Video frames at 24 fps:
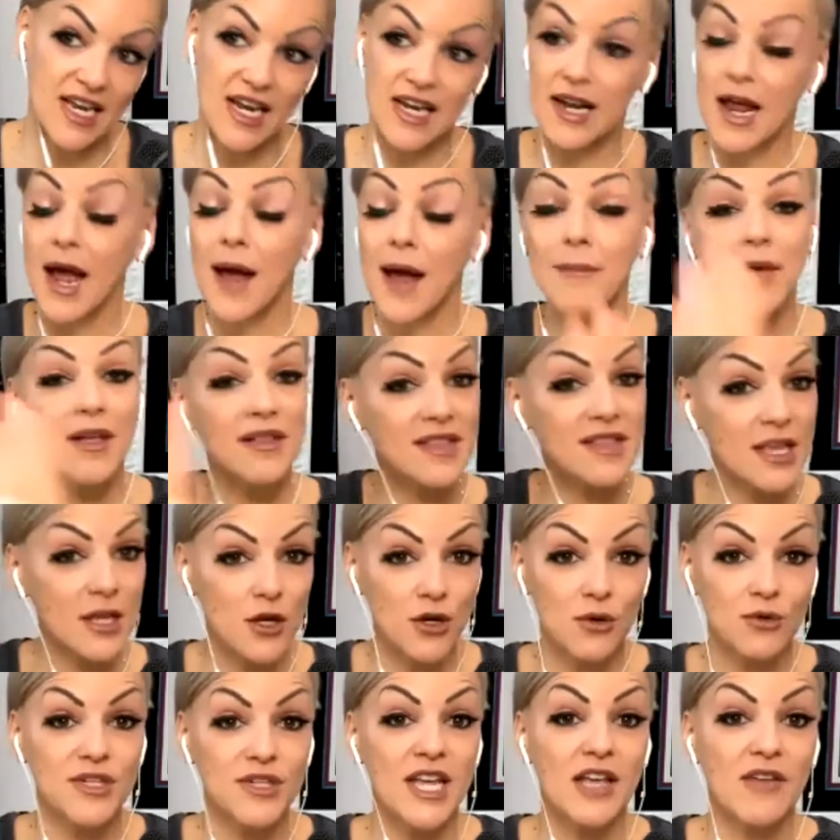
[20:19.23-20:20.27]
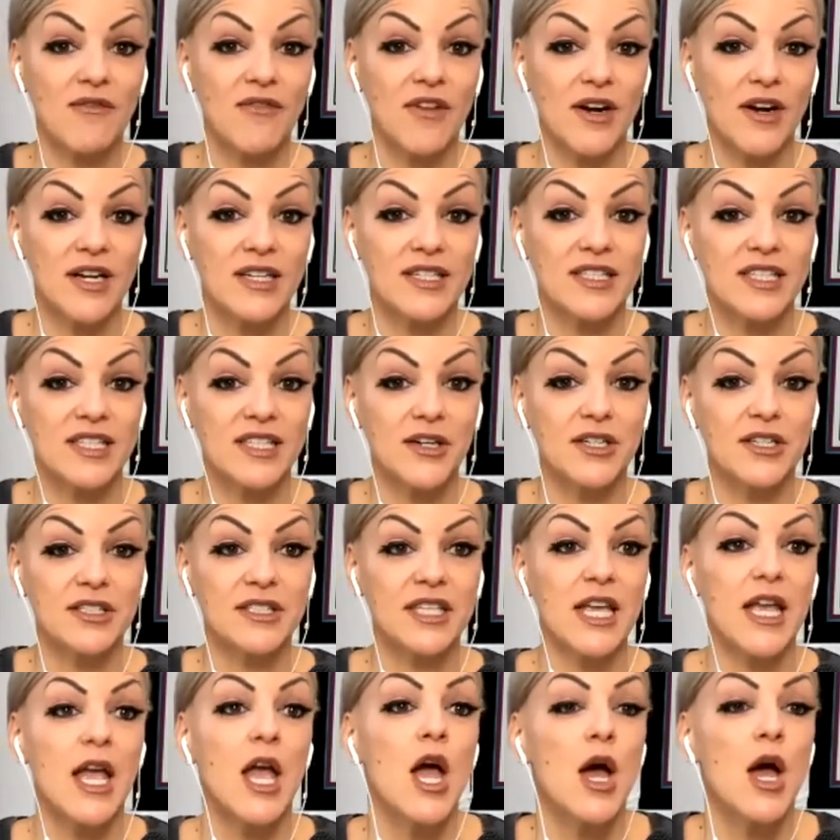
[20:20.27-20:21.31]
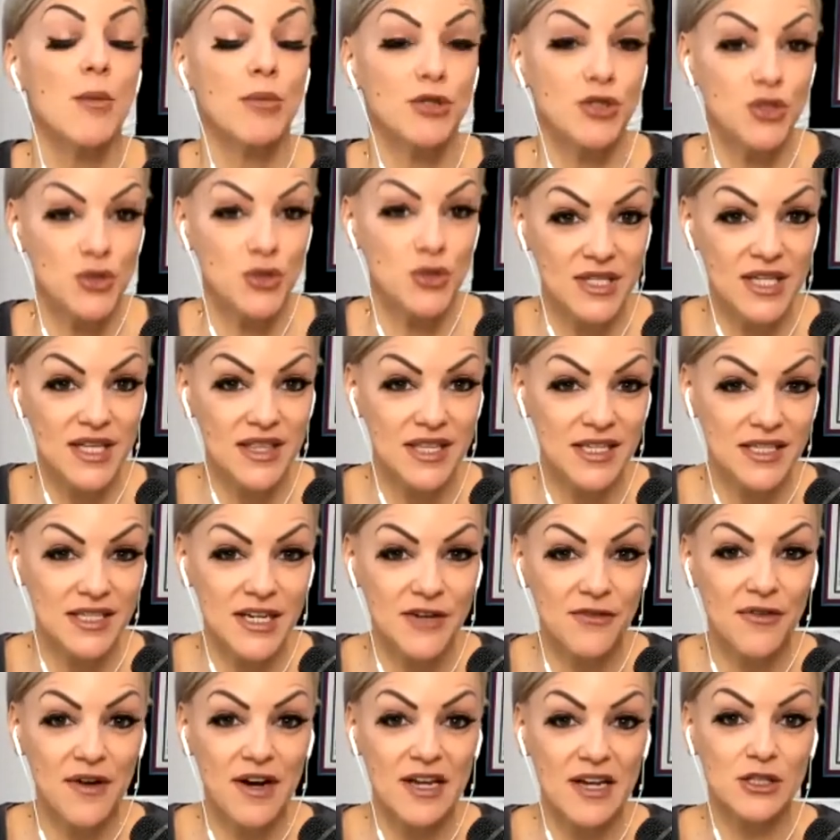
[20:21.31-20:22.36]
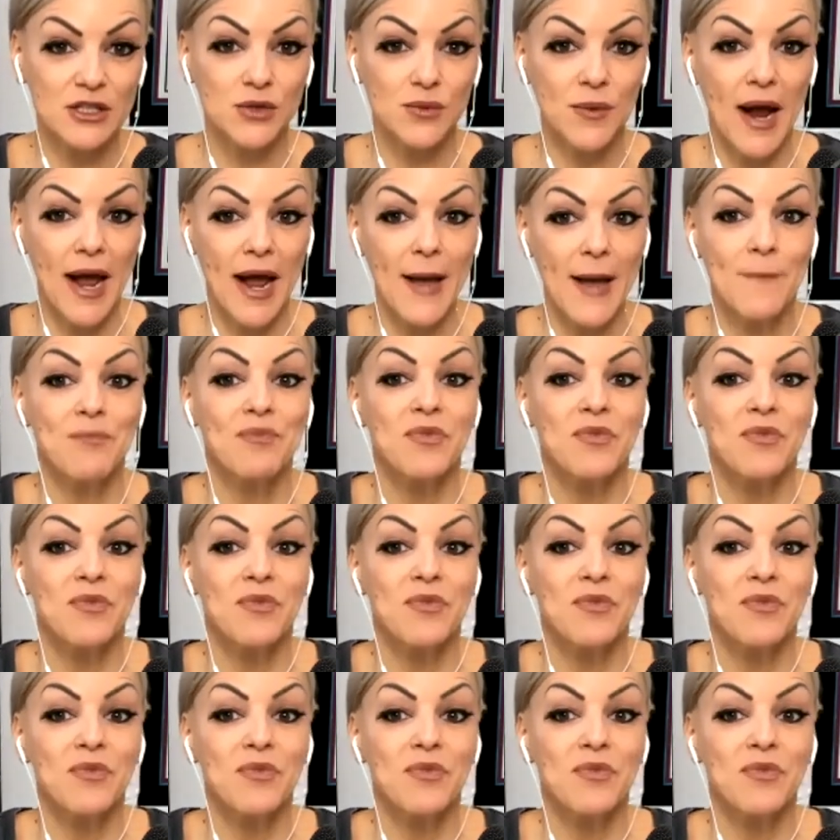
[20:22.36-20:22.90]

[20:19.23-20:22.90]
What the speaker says: Now, I'm not saying you don't take it very seriously, but you see the difference, right?